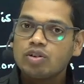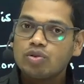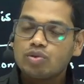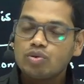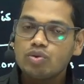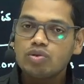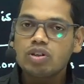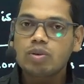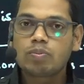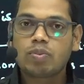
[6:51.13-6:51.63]

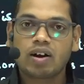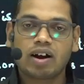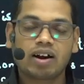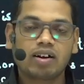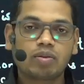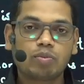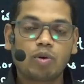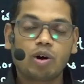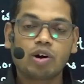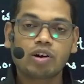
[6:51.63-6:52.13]
to the
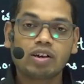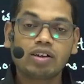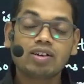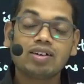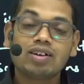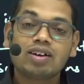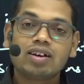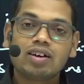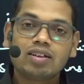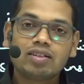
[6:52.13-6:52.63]
plant body,
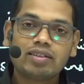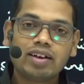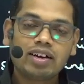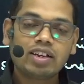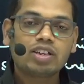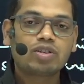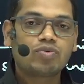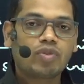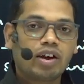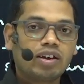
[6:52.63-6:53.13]
that
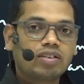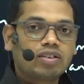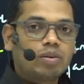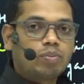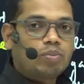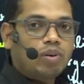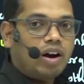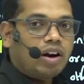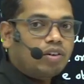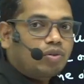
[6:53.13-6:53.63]
is why the
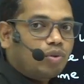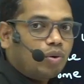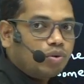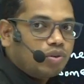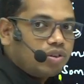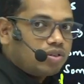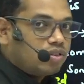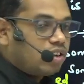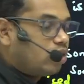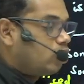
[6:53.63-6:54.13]
plant growth
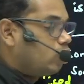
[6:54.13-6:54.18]
is said